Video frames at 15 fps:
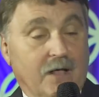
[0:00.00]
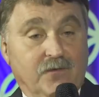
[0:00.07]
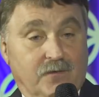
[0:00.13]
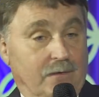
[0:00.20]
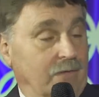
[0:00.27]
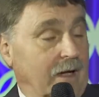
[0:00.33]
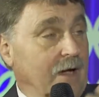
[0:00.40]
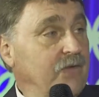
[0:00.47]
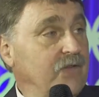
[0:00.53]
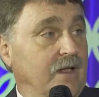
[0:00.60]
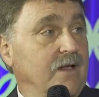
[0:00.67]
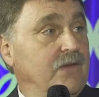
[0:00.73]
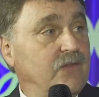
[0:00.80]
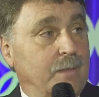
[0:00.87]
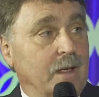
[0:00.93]
so I would
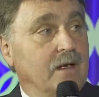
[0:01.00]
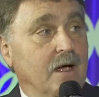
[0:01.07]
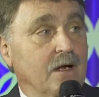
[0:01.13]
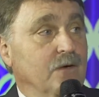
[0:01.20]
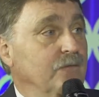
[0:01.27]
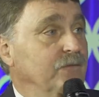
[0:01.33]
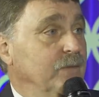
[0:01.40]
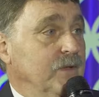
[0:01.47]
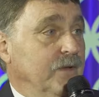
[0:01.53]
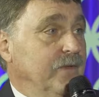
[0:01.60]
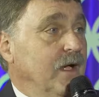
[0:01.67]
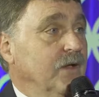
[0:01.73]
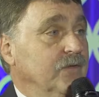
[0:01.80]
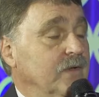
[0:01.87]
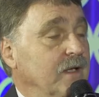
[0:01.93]
say spend
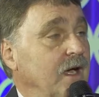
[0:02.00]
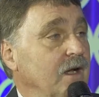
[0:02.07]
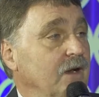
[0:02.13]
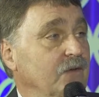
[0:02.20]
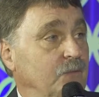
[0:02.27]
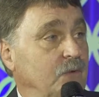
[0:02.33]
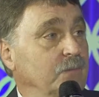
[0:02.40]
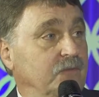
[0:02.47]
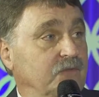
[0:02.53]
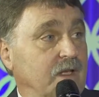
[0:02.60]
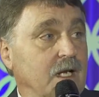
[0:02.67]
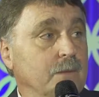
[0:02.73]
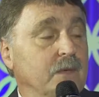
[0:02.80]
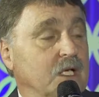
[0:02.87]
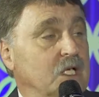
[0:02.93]
$150,000. We'll
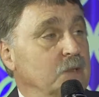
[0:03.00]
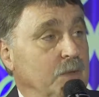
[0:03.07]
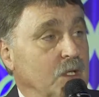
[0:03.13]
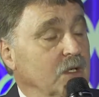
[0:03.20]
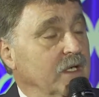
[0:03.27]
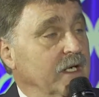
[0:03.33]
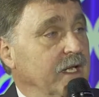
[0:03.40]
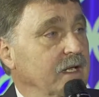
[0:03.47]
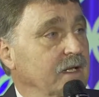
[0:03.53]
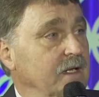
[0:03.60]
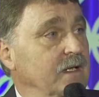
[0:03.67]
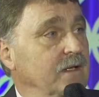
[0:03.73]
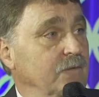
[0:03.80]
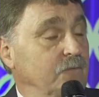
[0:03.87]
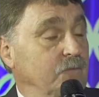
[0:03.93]
set up a community
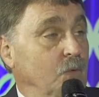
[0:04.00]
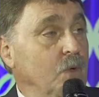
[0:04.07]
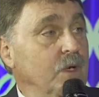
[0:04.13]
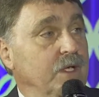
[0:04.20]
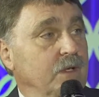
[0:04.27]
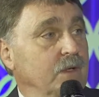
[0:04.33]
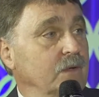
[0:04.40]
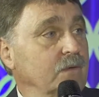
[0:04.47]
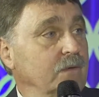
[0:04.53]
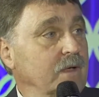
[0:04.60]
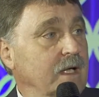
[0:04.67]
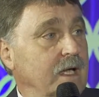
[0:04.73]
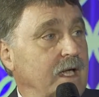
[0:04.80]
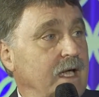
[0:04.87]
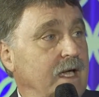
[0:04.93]
for you,
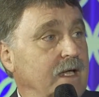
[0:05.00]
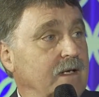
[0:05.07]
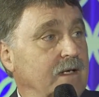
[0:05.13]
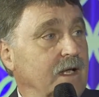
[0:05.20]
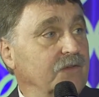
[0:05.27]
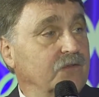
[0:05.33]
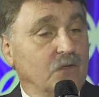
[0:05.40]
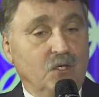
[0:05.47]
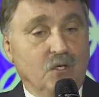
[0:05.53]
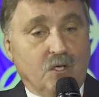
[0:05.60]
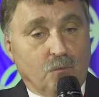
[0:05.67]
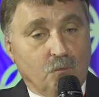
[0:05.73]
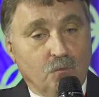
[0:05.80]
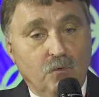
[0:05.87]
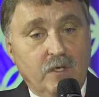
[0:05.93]
and so you
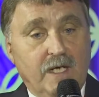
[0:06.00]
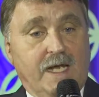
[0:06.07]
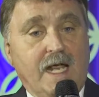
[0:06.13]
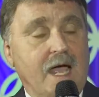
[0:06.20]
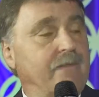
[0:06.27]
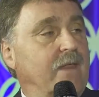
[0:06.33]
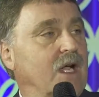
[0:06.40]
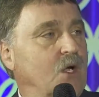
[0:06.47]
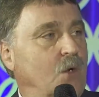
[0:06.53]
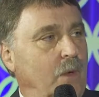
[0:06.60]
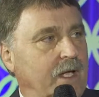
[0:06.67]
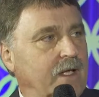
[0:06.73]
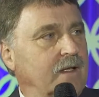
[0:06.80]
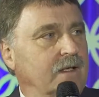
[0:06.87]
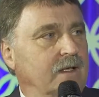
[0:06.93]
can really have that
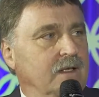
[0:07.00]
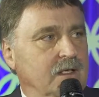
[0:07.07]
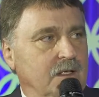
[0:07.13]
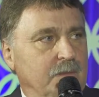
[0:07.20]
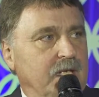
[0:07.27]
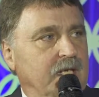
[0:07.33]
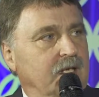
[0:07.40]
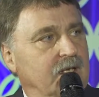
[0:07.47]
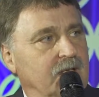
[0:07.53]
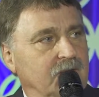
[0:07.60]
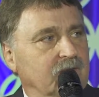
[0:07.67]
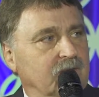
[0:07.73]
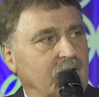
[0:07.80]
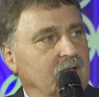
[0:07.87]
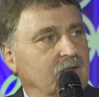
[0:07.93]
quick, immediate
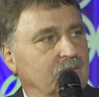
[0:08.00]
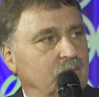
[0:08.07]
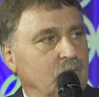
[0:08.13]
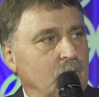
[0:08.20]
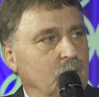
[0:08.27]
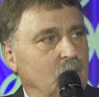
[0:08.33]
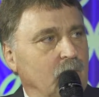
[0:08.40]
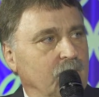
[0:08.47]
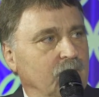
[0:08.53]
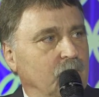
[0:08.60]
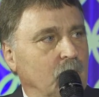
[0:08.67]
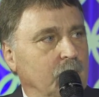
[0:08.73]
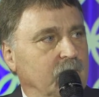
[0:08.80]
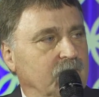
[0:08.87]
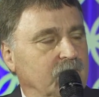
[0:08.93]
insights for more
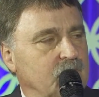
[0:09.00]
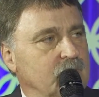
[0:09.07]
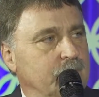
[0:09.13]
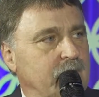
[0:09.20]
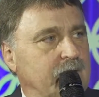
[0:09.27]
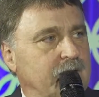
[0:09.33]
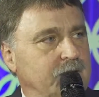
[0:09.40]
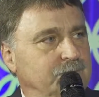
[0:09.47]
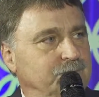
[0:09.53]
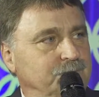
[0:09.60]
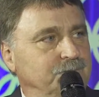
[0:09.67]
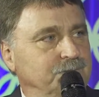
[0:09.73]
informed decision making.